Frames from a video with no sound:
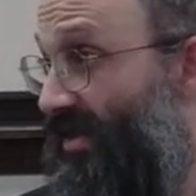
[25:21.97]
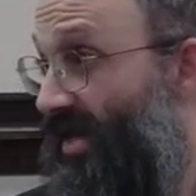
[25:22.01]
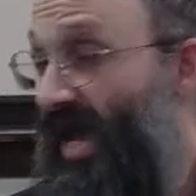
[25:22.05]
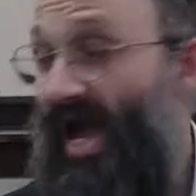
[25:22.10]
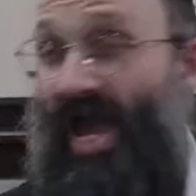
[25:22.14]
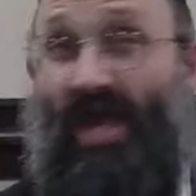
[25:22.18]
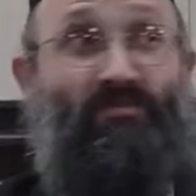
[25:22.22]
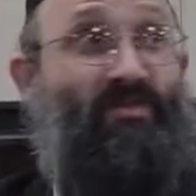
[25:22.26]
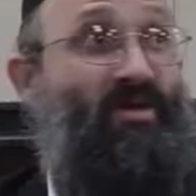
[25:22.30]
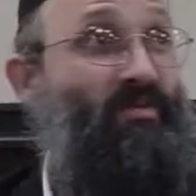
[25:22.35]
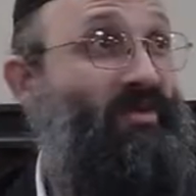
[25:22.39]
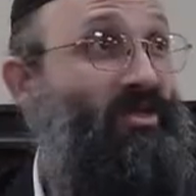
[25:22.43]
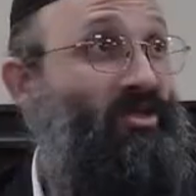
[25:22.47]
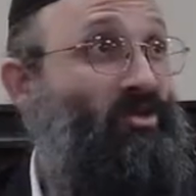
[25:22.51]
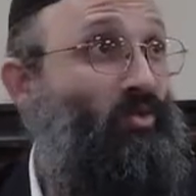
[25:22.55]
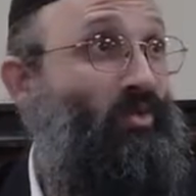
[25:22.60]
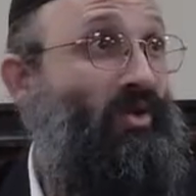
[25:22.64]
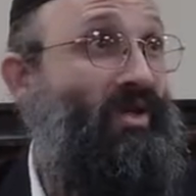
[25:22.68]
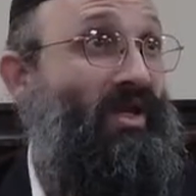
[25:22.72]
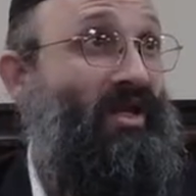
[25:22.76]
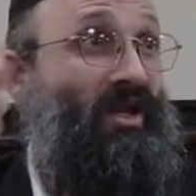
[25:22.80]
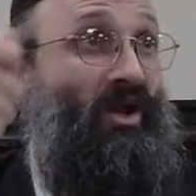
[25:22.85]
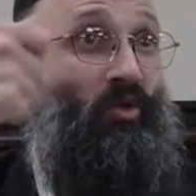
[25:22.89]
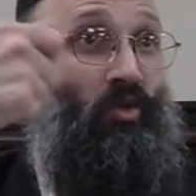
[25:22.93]
I may be
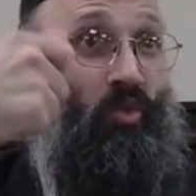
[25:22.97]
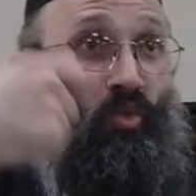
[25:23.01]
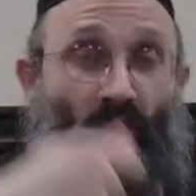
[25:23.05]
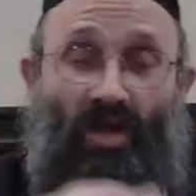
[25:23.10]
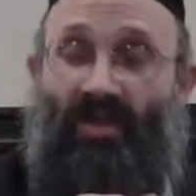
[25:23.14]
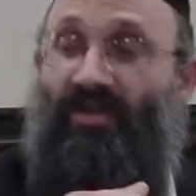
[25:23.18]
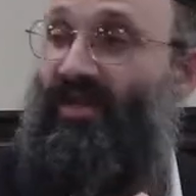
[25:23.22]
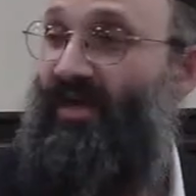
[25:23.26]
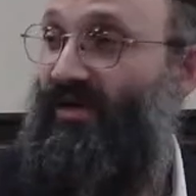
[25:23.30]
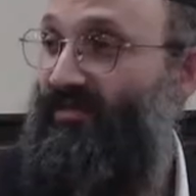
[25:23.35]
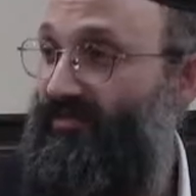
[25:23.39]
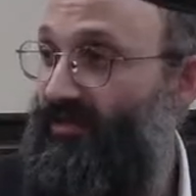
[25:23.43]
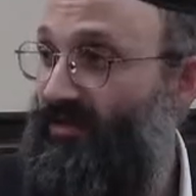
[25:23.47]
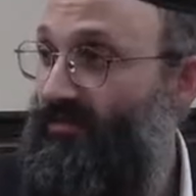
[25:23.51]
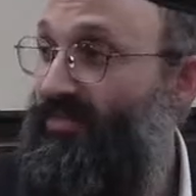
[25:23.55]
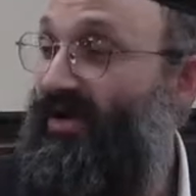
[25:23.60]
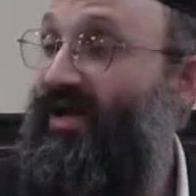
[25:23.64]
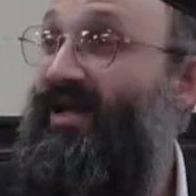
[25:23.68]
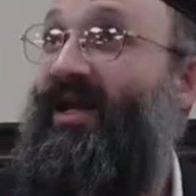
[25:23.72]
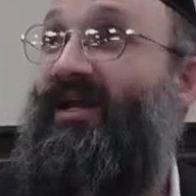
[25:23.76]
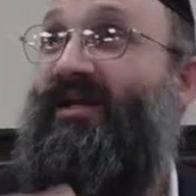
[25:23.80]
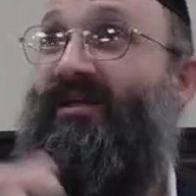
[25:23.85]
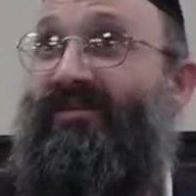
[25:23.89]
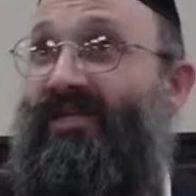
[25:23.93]
doing it on one level, but on a